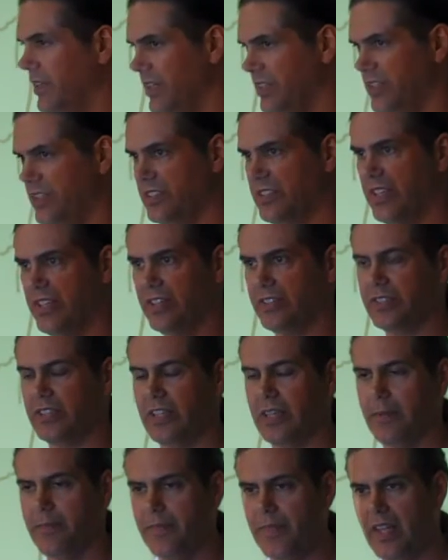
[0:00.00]
she's not here
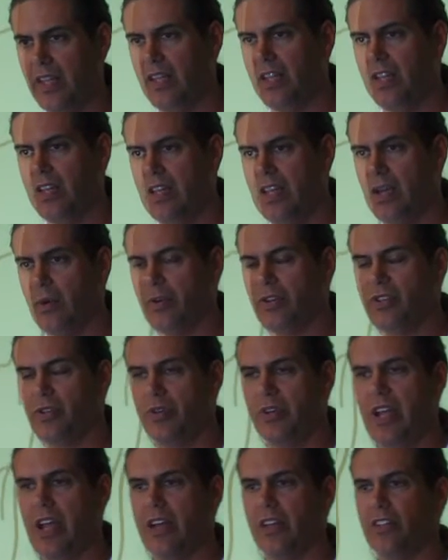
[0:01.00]
today. We're
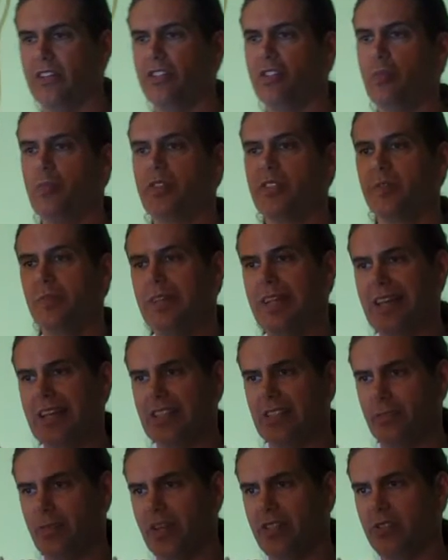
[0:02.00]
showing how the
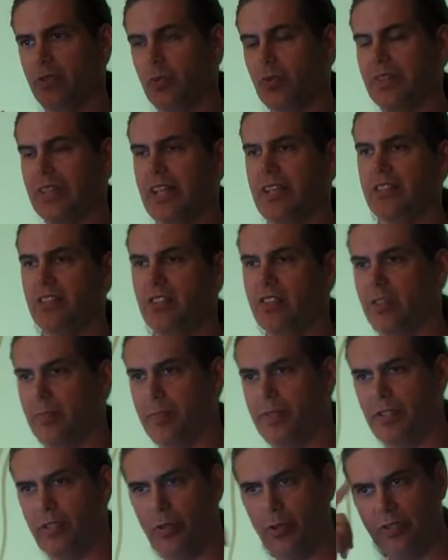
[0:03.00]
supraspinatus muscle relates to the
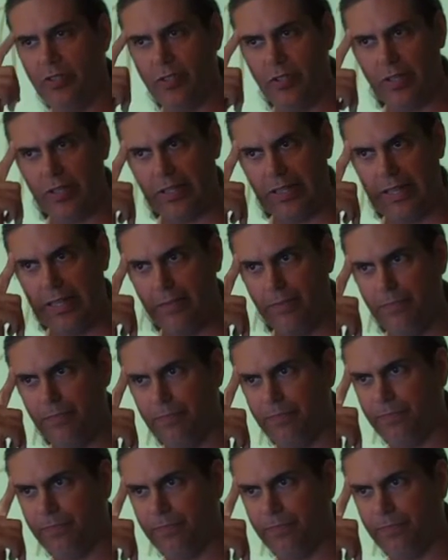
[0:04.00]
pituitary gland.